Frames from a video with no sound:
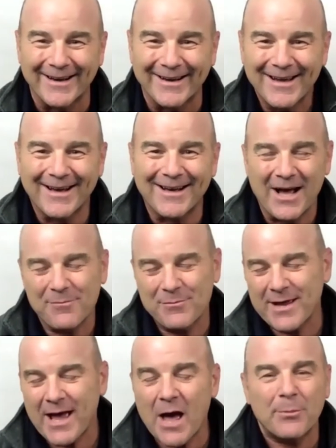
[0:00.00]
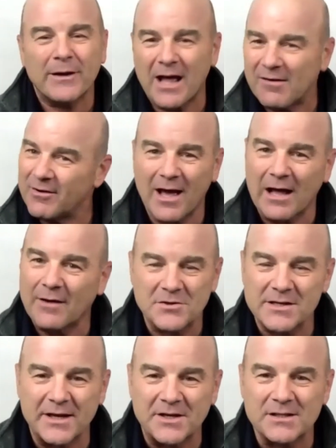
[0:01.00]
I'd be happy to have a
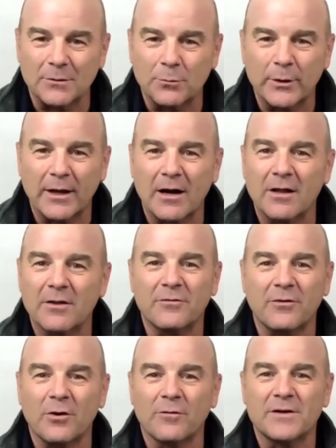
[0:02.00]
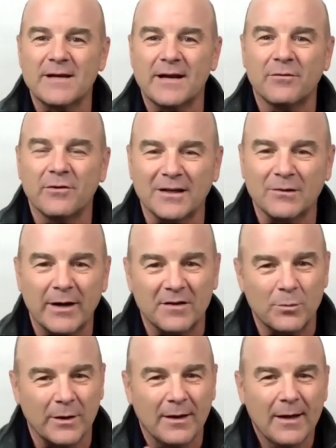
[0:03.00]
conversation. We get on the phone for 10 or 15 minutes,
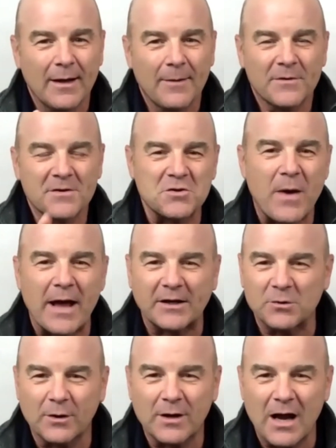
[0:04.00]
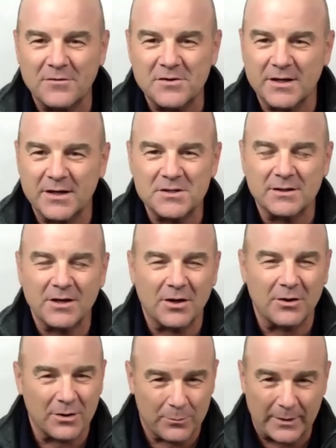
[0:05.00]
but this goes back to a conversation,
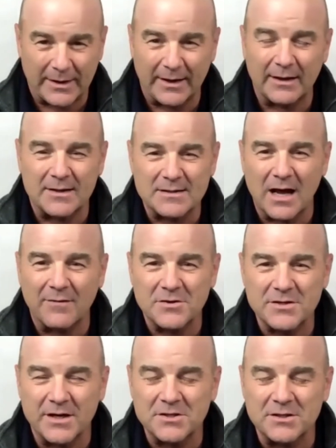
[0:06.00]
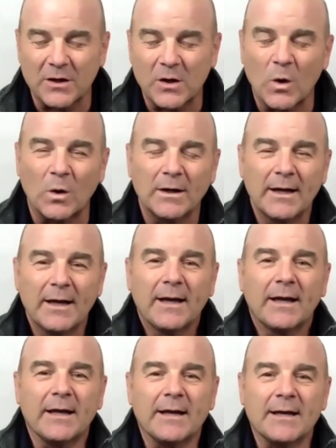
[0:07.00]
the beginning of this conversation, Nicole,
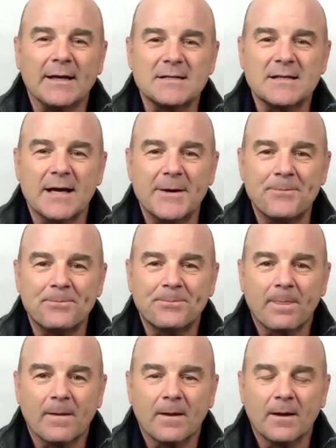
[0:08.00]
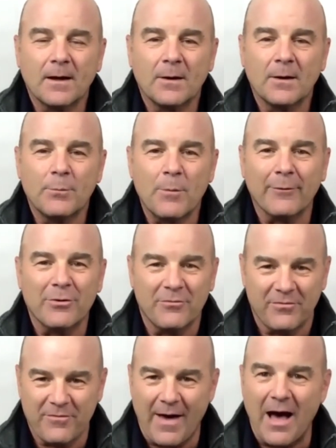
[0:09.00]
is about the
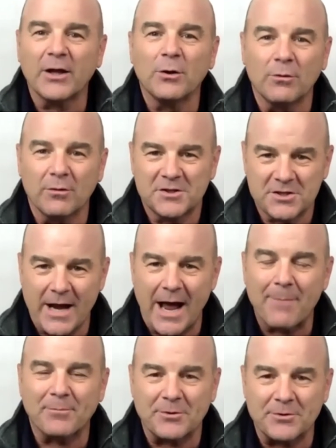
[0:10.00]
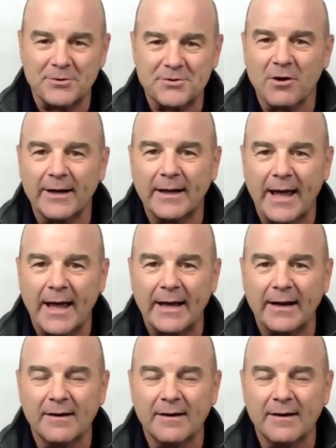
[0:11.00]
value of the chapters, right? And